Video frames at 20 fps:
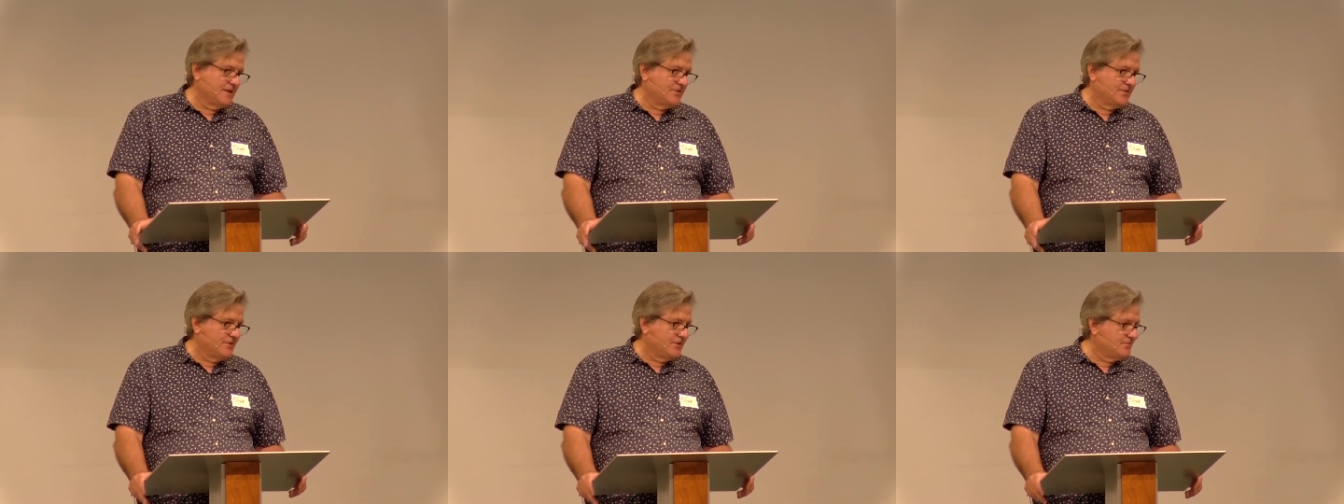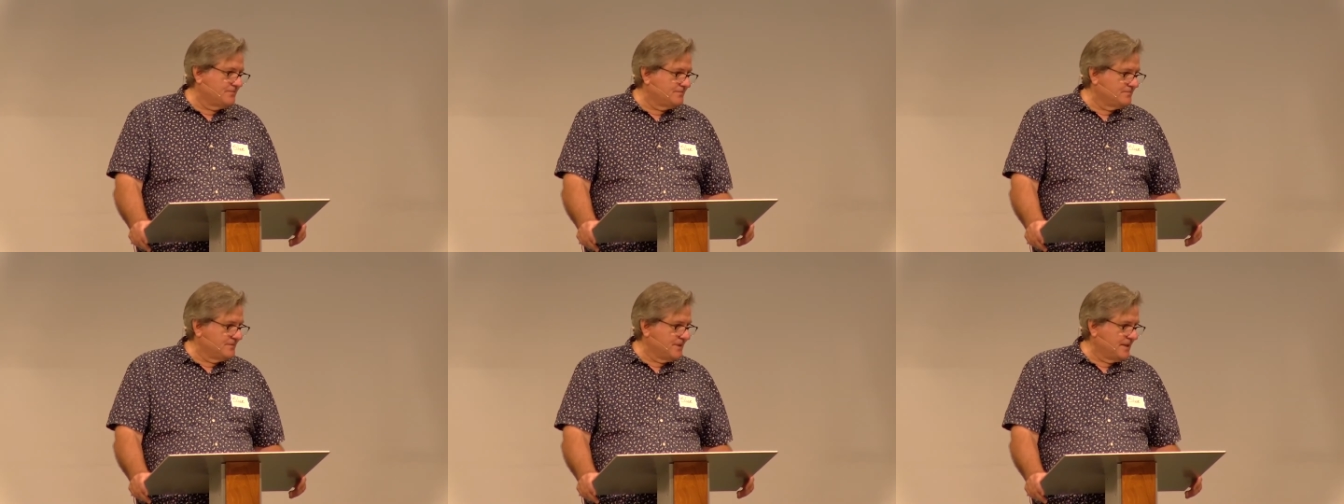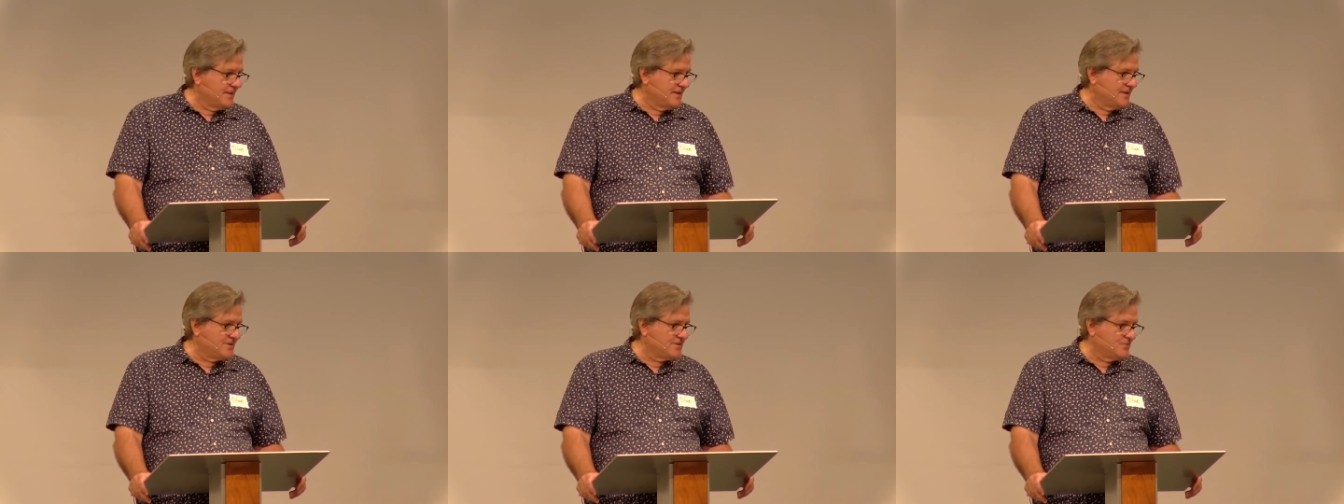I don't know,
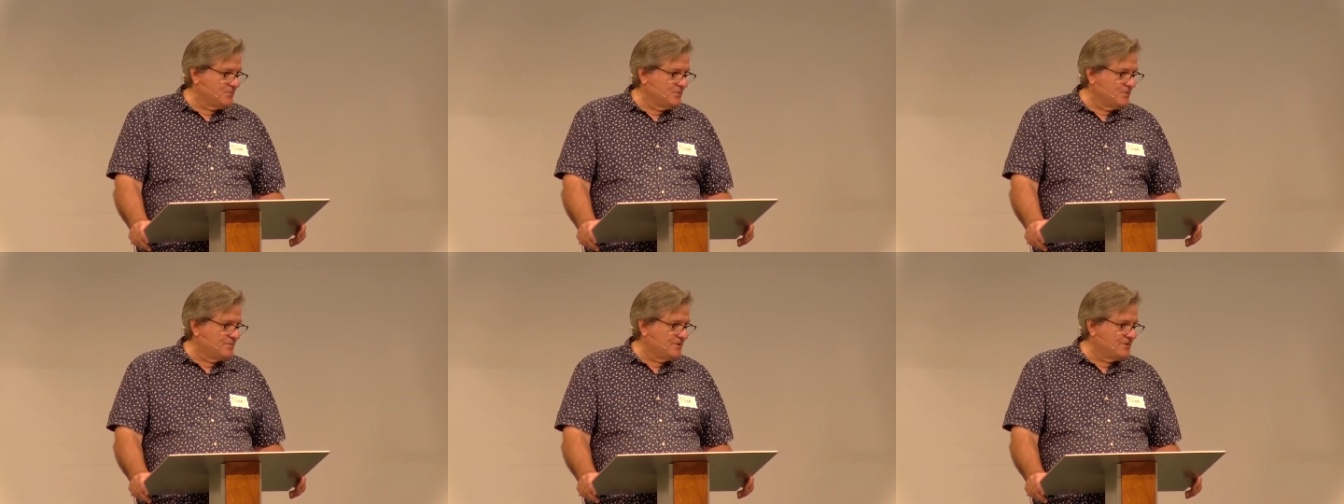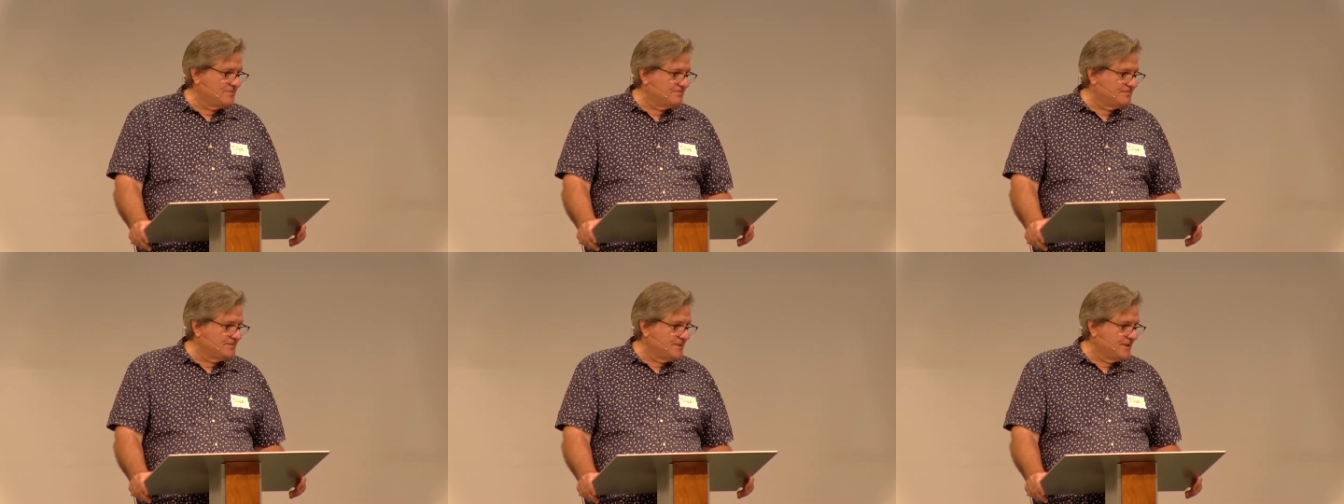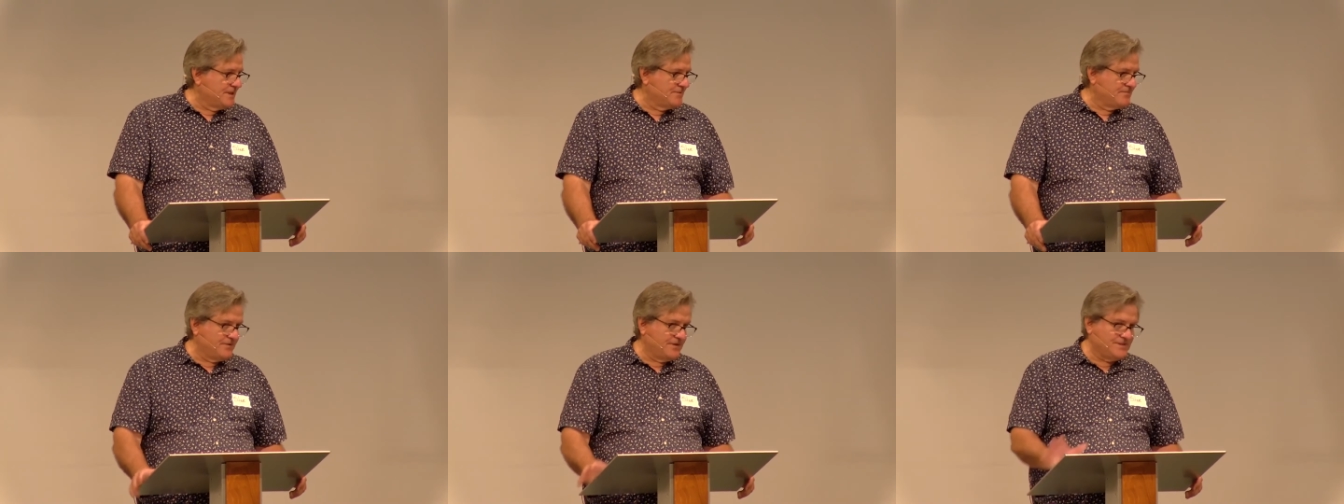I think it's a woman
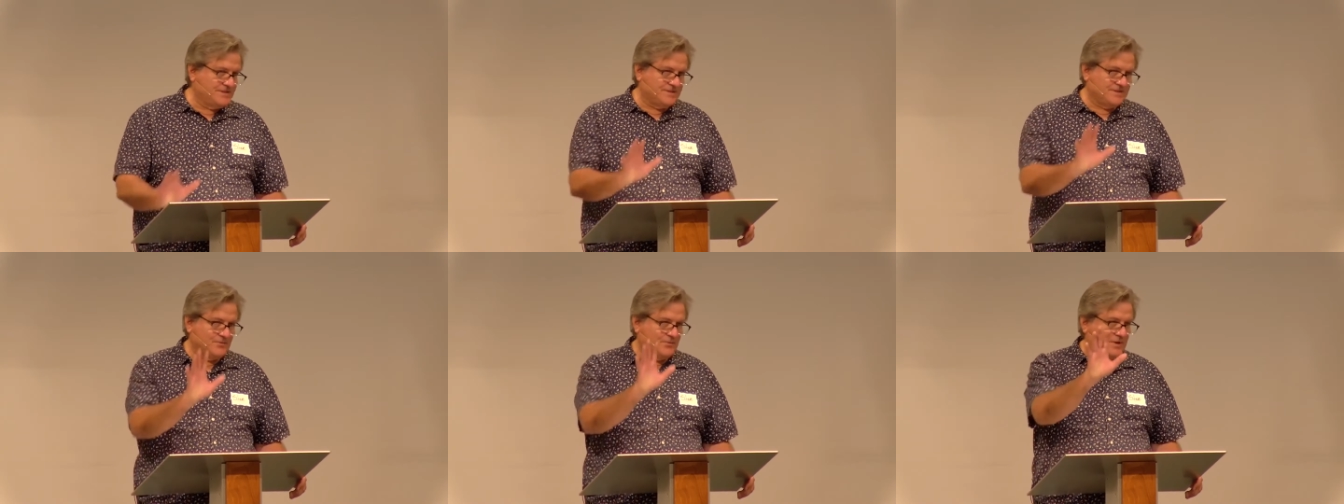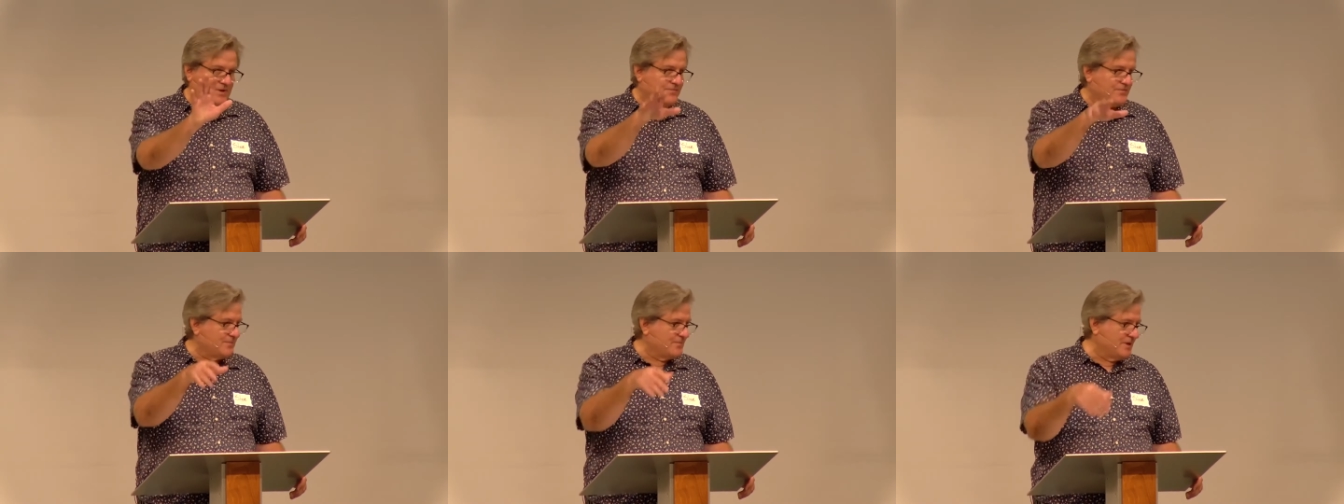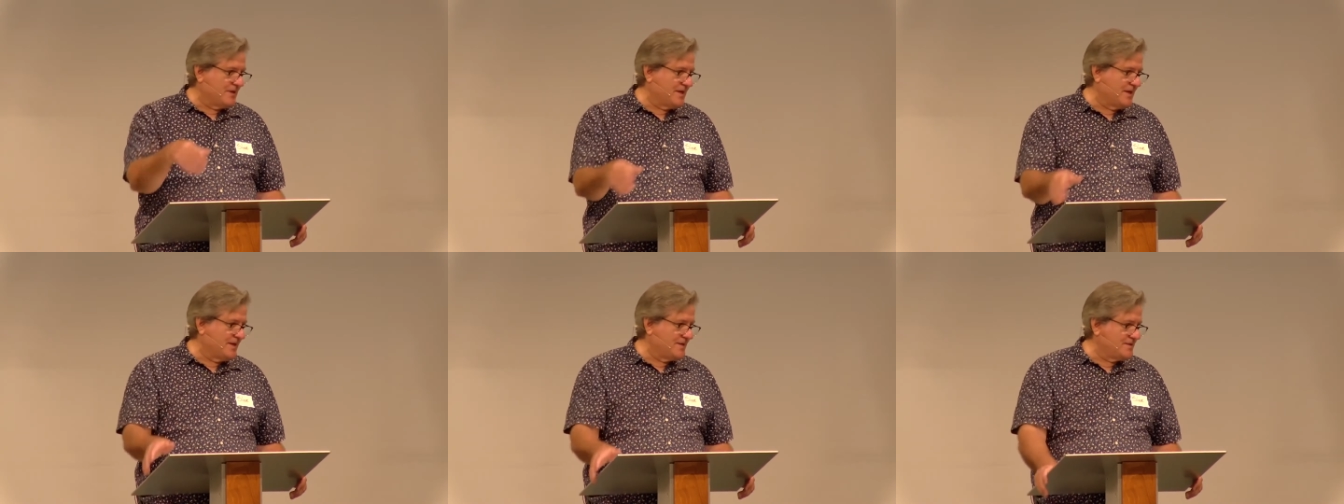uh, facing away
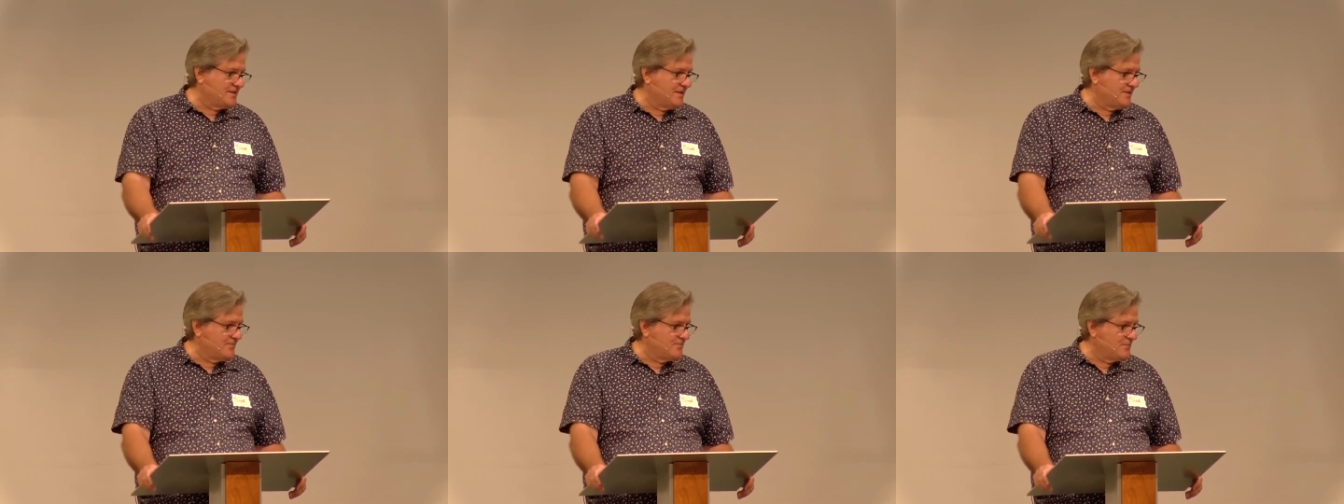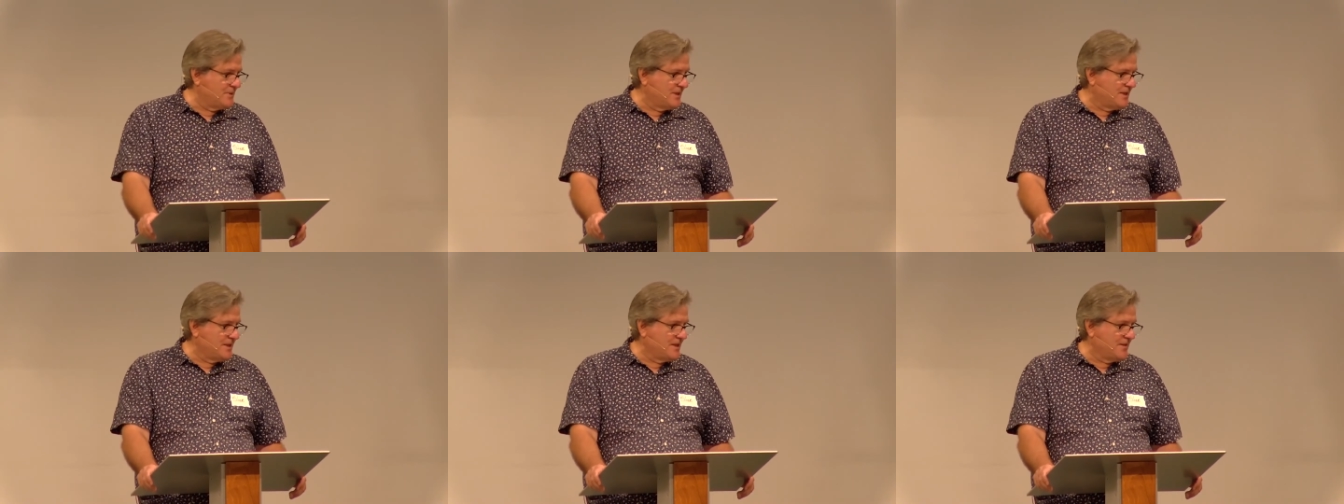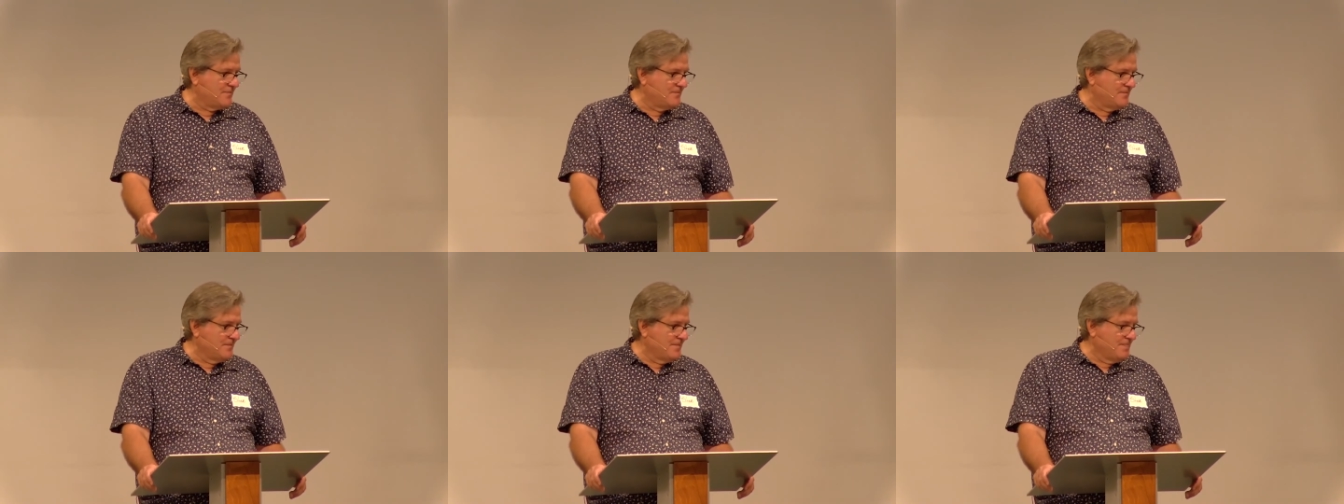from me, I can't tell. But
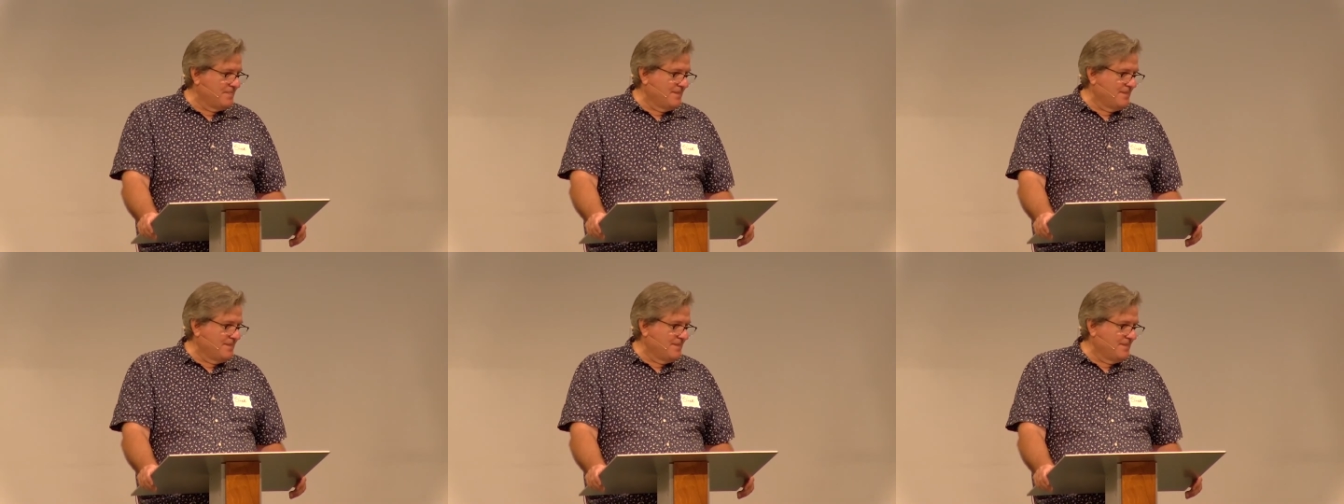uh,